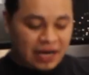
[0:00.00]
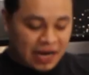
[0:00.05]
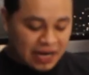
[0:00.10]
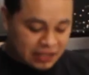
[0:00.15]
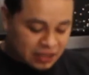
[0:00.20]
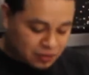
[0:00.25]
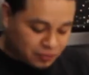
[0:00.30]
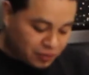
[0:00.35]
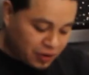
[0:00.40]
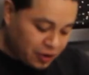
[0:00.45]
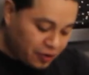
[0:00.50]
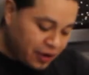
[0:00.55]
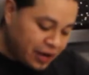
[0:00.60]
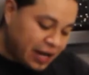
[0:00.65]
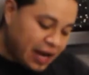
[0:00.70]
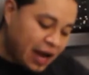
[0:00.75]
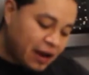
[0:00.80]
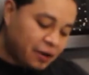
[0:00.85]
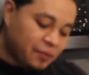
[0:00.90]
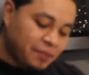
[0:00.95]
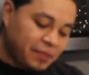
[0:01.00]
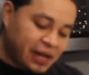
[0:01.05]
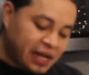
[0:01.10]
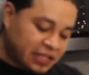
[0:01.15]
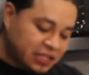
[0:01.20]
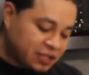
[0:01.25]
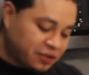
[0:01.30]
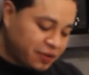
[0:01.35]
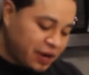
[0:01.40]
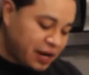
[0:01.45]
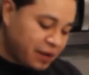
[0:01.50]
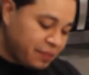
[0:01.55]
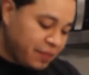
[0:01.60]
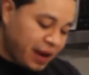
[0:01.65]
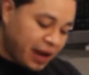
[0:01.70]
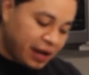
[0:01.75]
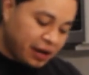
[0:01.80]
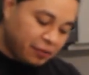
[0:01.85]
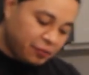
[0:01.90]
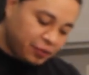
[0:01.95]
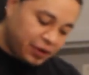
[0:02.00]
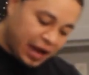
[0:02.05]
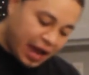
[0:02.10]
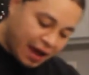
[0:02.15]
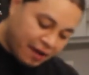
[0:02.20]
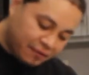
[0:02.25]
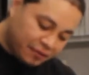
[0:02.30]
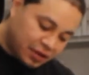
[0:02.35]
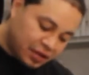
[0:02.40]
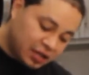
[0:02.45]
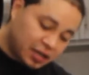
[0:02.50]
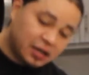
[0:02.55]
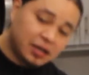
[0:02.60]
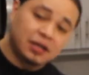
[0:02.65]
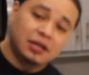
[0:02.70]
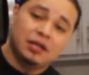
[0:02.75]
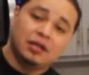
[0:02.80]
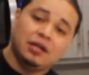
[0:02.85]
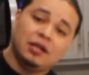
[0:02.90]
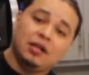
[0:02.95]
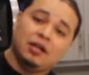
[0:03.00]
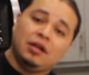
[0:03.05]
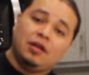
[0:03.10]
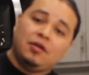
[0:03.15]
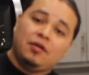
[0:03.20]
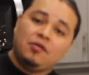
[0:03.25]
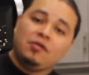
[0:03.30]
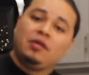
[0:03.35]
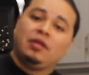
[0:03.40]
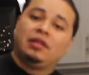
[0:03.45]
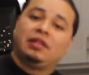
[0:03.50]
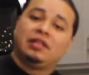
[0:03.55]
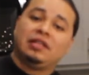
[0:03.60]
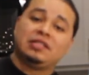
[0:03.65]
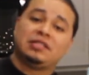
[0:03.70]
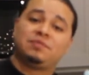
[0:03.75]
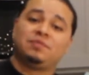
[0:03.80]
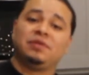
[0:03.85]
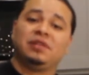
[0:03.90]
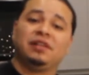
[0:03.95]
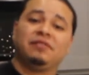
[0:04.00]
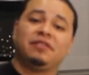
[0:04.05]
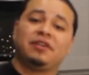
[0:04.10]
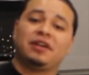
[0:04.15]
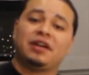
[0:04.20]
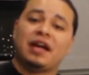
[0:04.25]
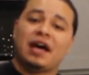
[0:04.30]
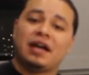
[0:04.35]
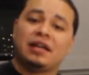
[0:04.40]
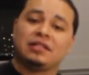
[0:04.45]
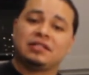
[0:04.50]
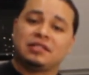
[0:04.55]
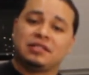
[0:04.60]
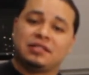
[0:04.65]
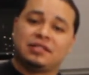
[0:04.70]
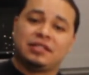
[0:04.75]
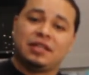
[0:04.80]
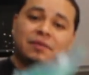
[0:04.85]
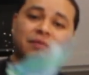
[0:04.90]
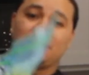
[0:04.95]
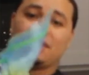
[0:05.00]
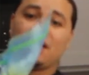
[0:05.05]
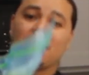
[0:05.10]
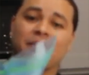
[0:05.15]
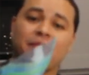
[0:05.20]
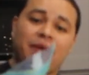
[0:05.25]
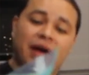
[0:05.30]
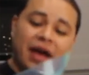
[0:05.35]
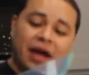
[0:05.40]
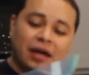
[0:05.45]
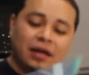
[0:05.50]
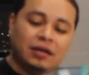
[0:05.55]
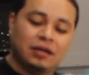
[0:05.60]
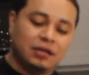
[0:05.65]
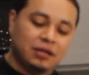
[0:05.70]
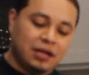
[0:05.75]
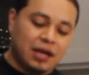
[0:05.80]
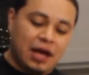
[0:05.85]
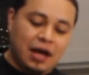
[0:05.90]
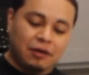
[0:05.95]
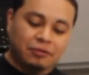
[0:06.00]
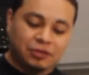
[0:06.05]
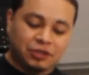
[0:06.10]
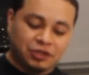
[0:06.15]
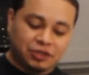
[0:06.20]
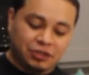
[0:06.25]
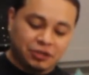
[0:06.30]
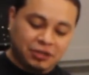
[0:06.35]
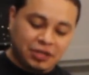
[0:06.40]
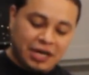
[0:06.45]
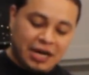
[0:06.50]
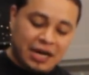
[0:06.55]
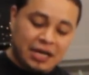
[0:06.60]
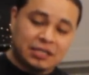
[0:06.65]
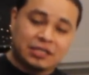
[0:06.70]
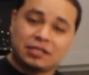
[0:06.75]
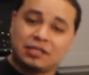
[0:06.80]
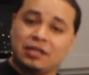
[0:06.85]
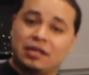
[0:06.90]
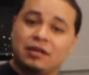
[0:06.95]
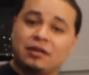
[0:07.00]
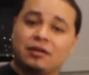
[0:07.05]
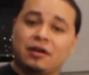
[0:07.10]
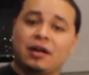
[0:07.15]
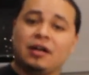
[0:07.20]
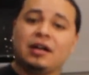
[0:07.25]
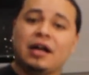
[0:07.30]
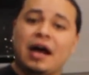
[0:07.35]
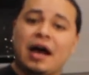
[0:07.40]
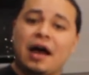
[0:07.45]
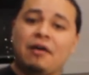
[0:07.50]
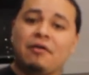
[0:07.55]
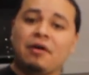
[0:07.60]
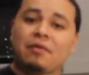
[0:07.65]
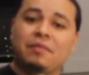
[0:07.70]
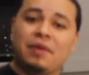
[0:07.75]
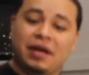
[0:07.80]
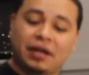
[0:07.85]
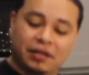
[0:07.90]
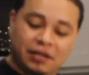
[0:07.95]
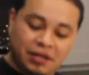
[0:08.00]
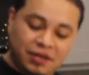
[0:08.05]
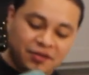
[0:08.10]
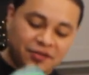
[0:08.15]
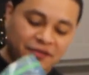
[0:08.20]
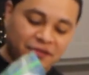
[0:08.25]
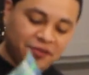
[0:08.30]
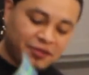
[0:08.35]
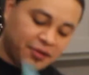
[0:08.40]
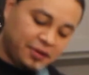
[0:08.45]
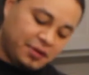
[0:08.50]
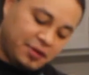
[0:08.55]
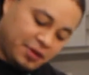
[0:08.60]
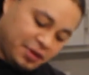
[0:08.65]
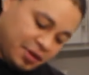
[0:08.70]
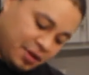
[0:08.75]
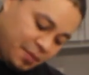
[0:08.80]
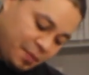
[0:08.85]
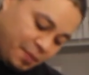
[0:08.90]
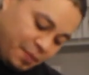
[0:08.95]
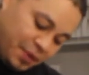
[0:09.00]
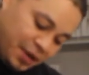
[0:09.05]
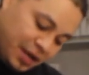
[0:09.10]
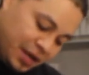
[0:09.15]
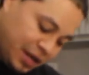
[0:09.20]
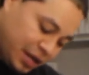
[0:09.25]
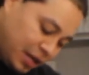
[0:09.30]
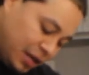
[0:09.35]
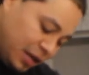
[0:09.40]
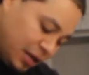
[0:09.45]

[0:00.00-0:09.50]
guys. So we already got our mix already made. We have this, believe it or not, is a Ziploc bag. I will show you guys later on how I made this. But